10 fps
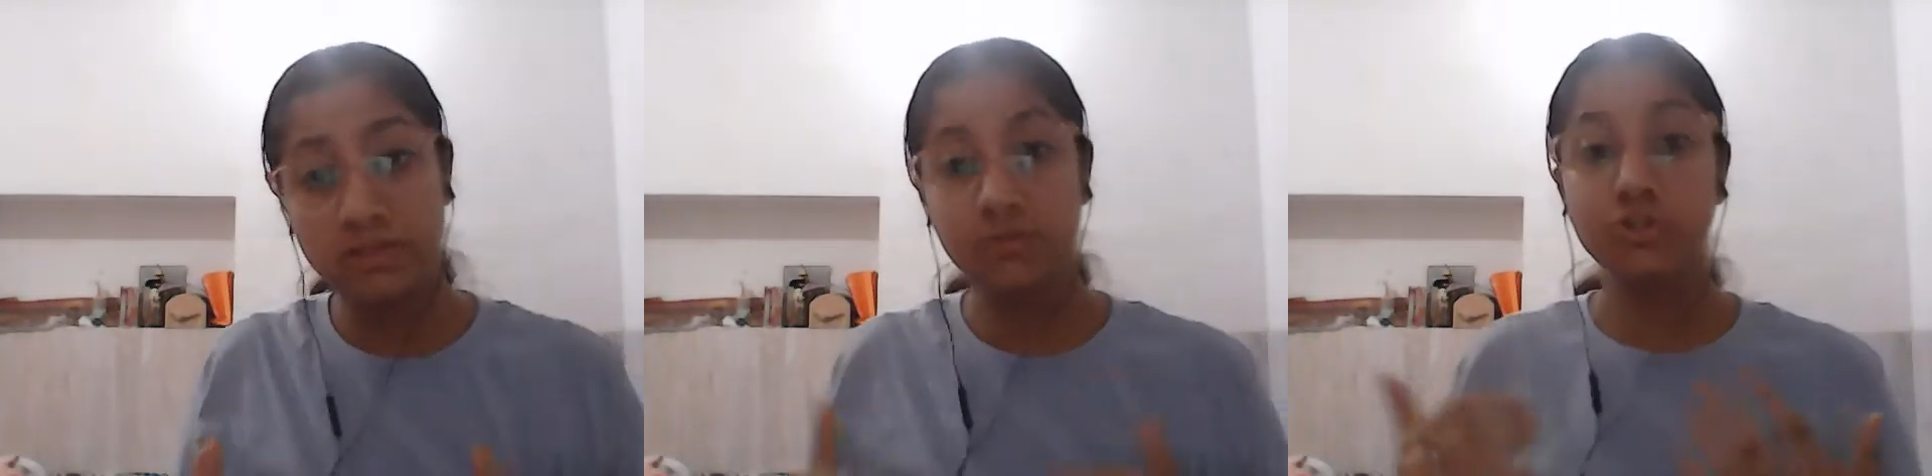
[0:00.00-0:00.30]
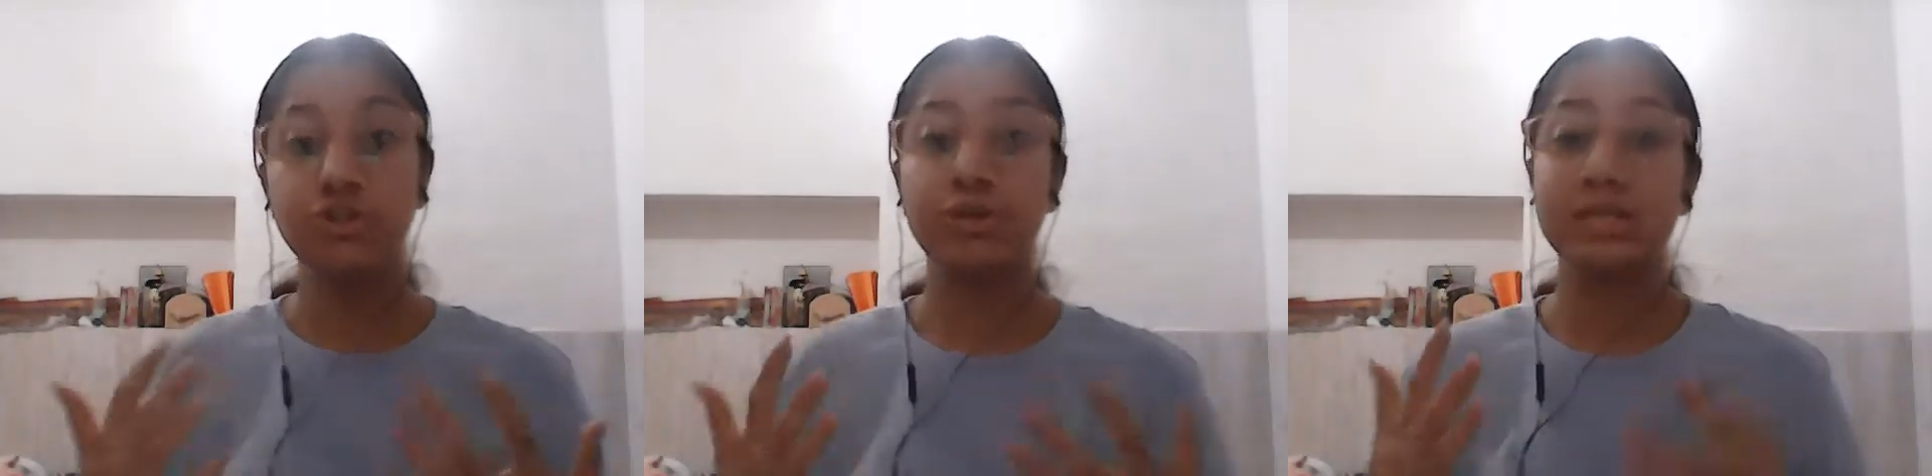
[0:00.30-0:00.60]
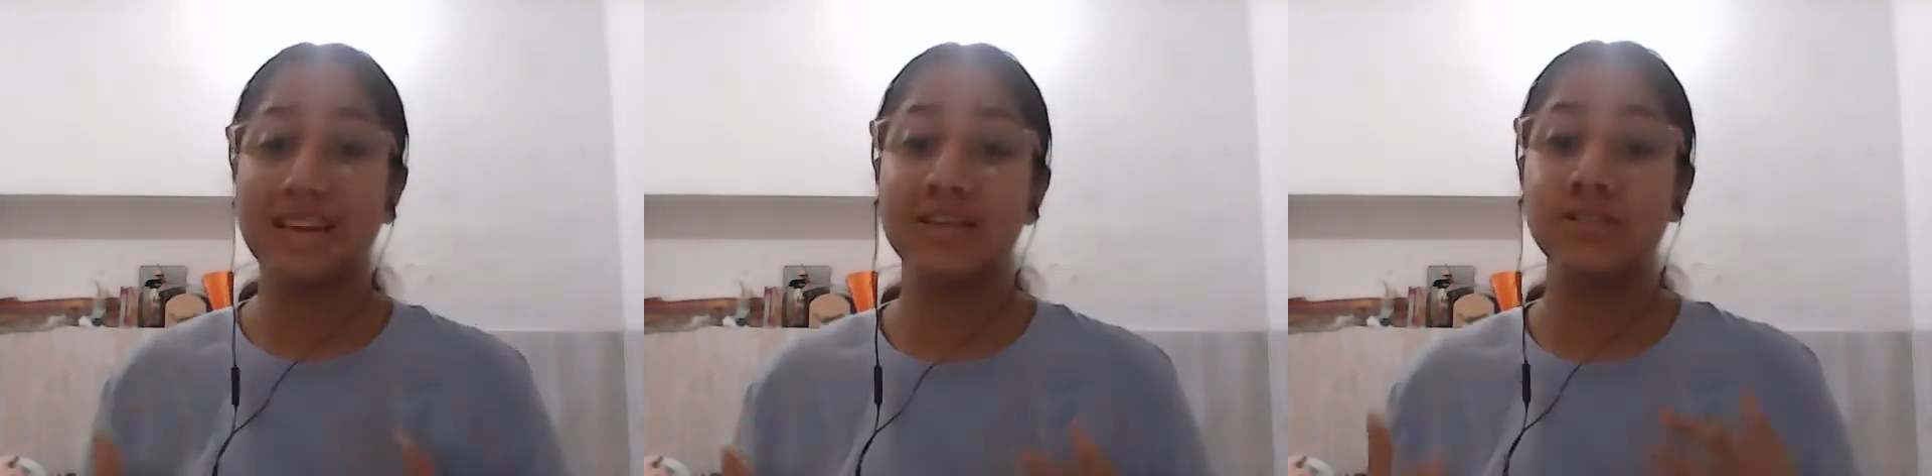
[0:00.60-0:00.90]
in which you
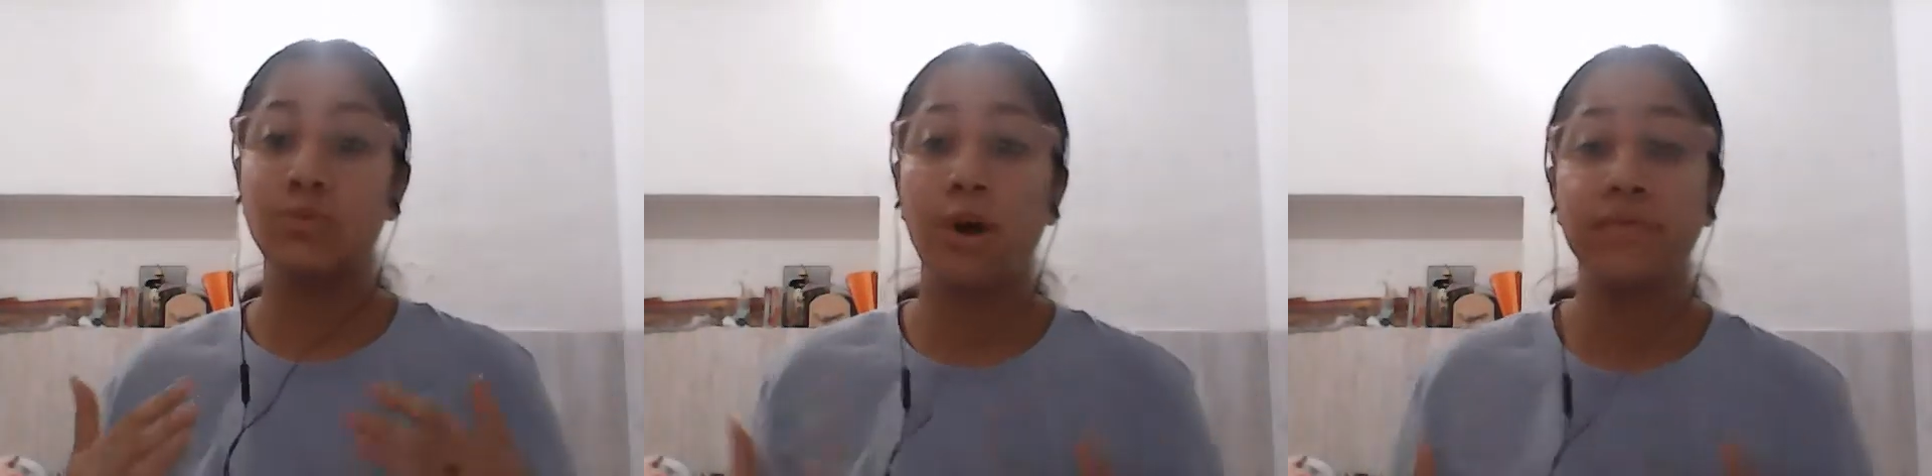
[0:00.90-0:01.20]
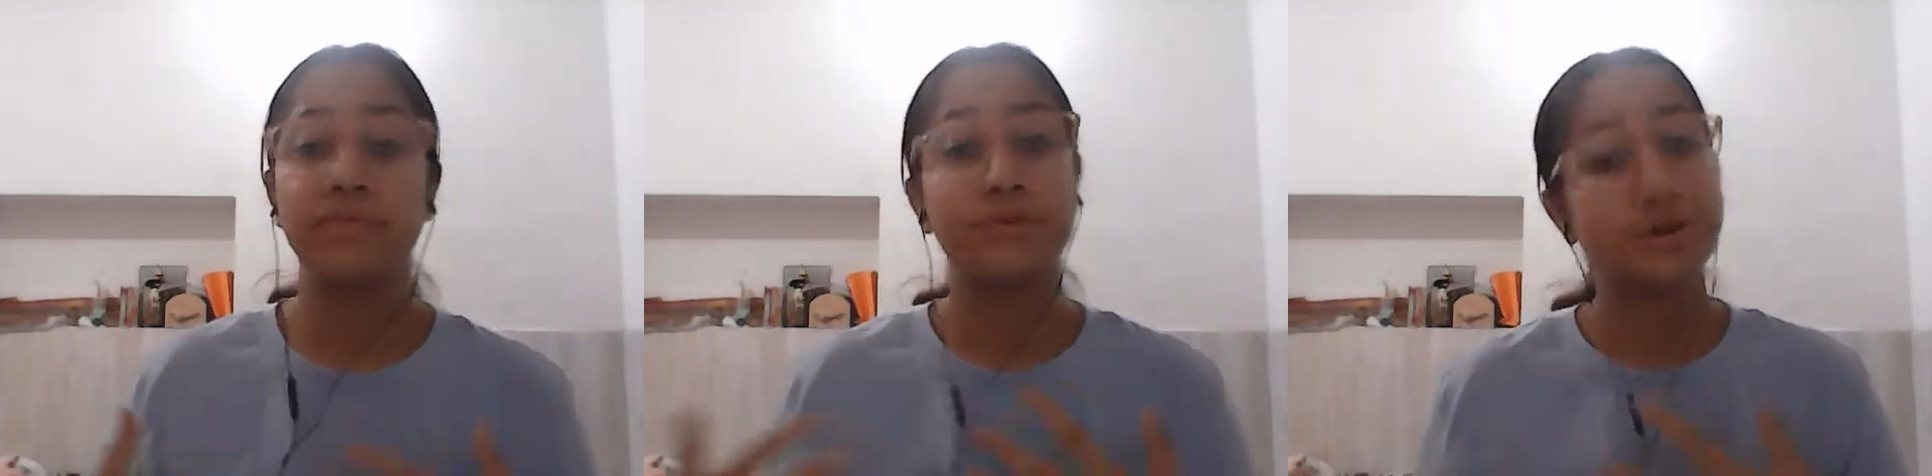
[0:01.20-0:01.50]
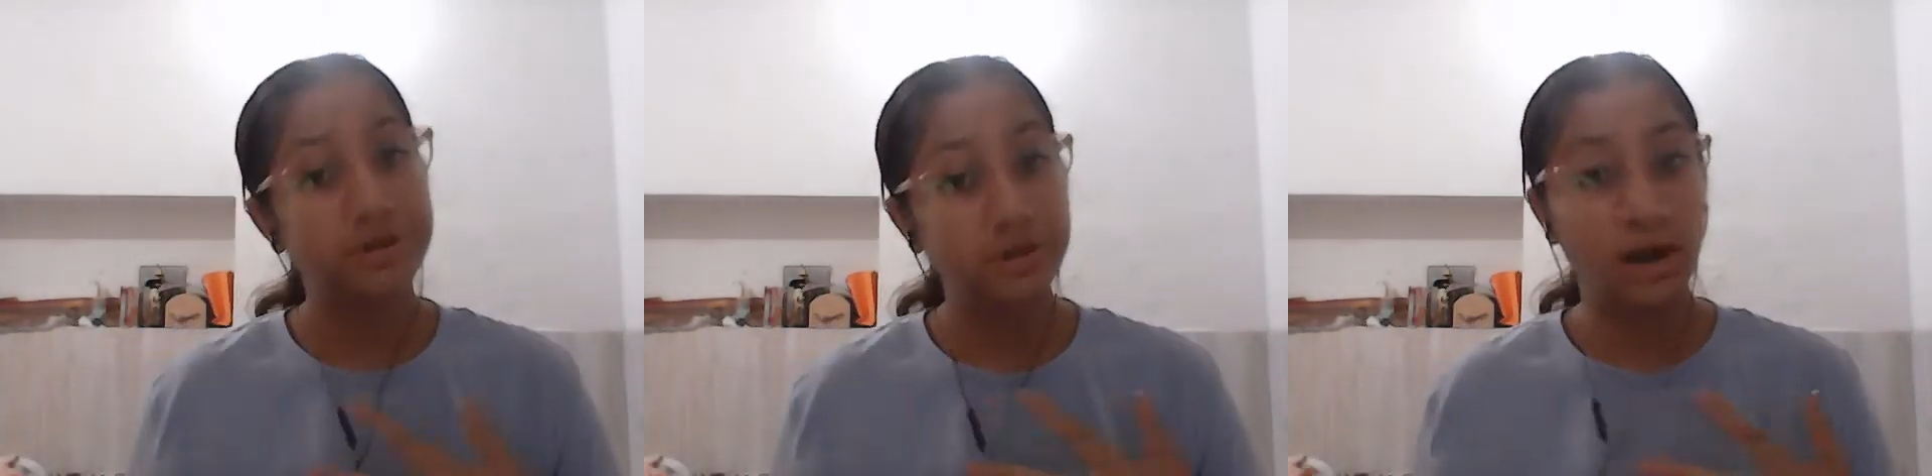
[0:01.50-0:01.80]
discuss what
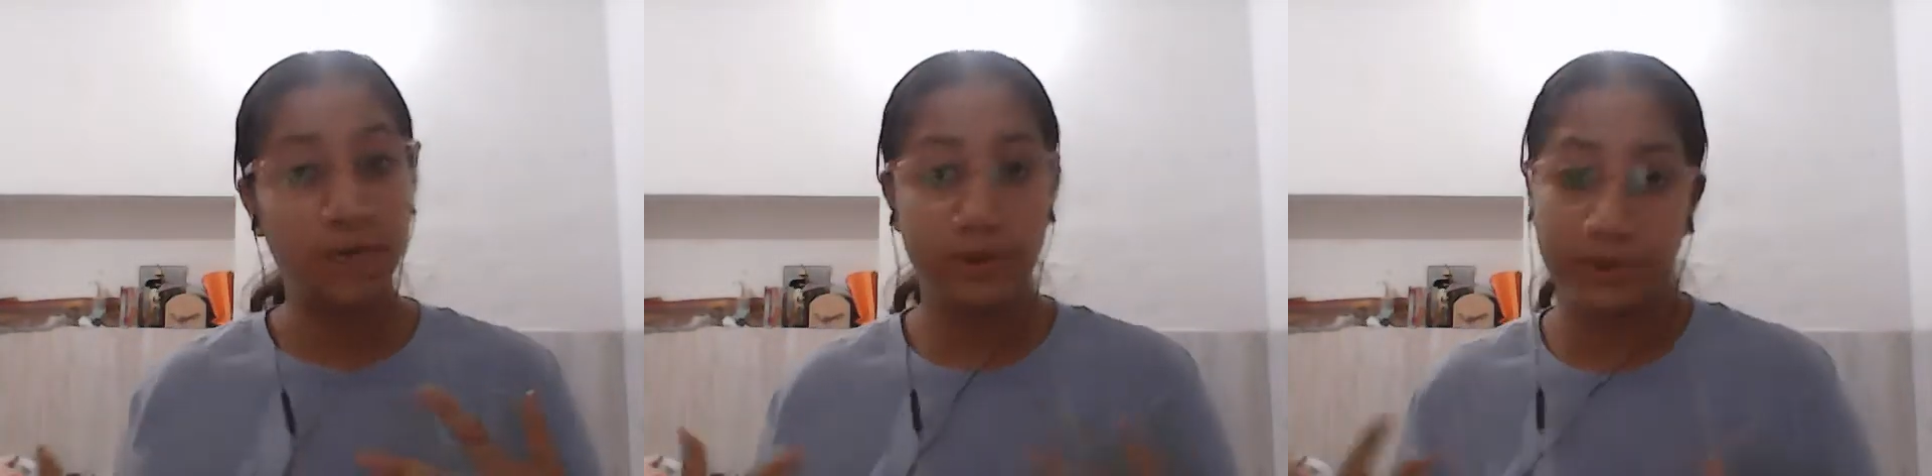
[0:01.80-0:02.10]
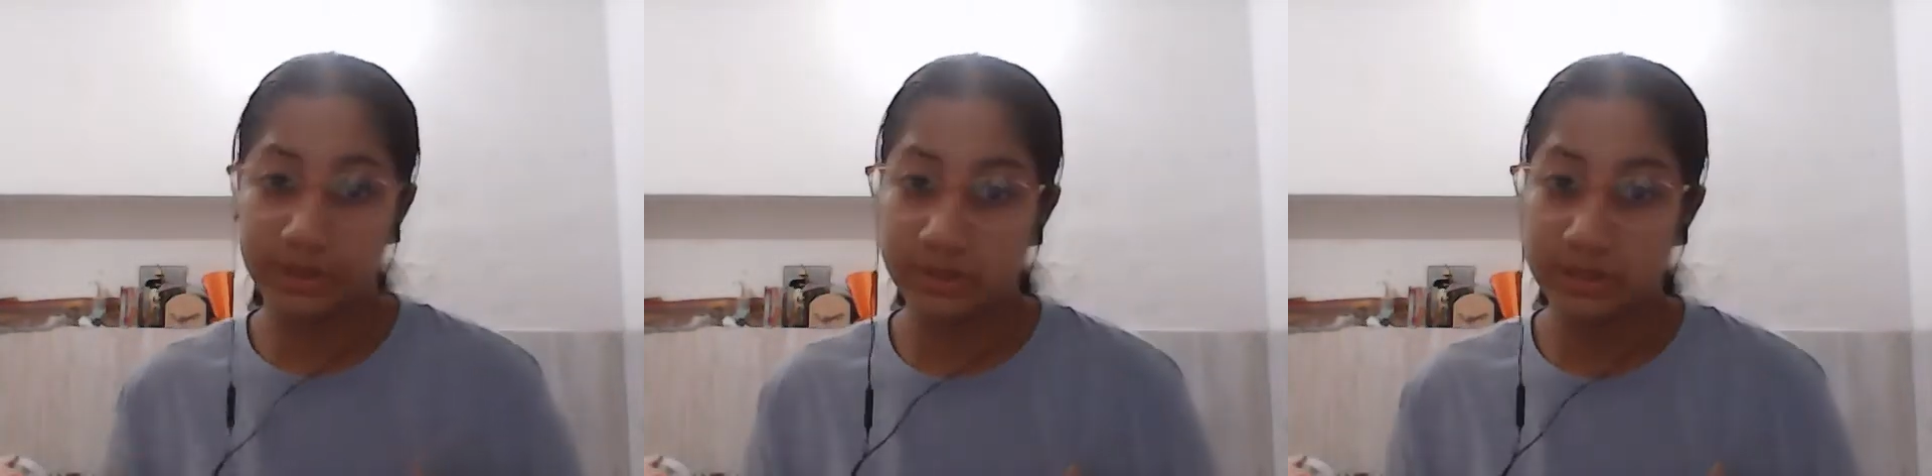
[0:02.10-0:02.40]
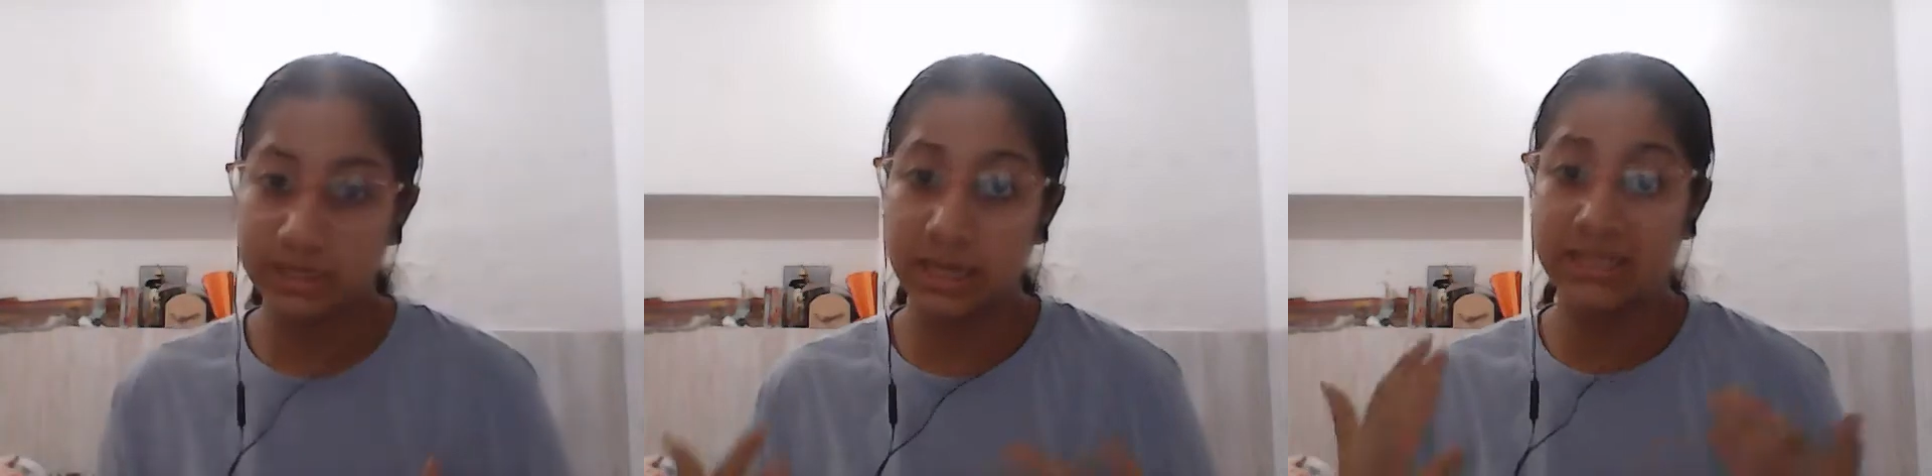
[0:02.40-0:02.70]
further are we going to
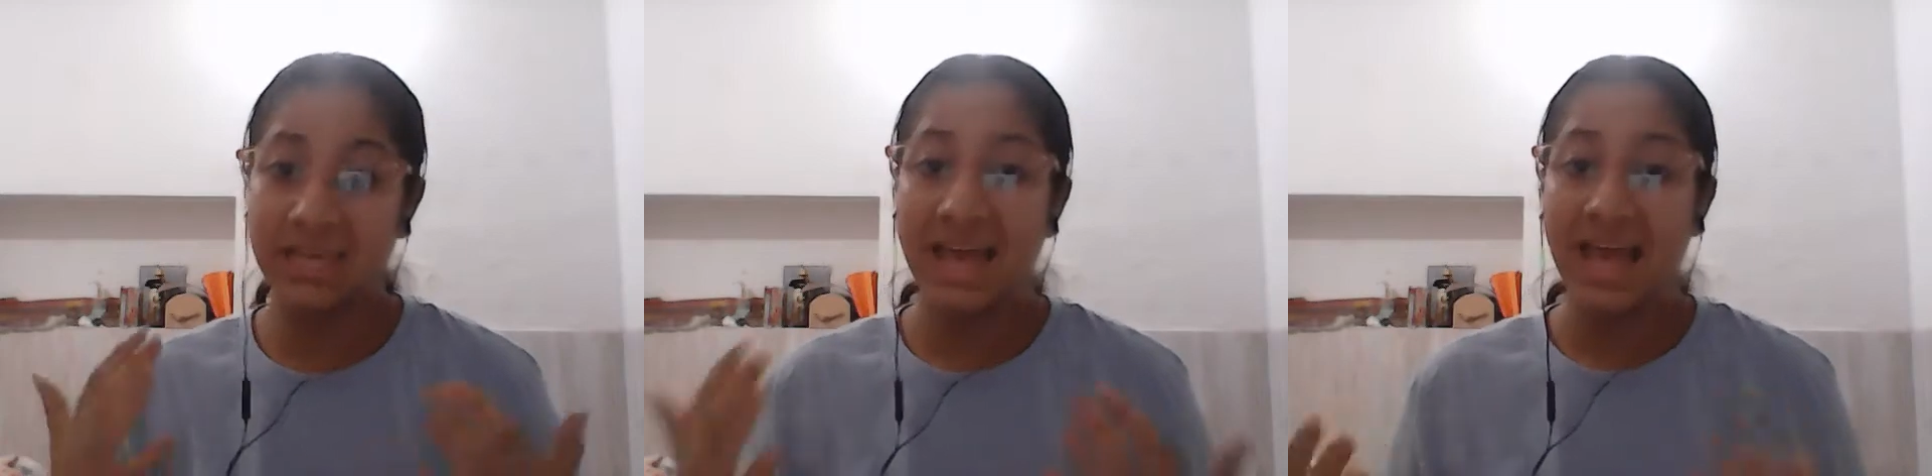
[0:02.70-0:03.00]
discuss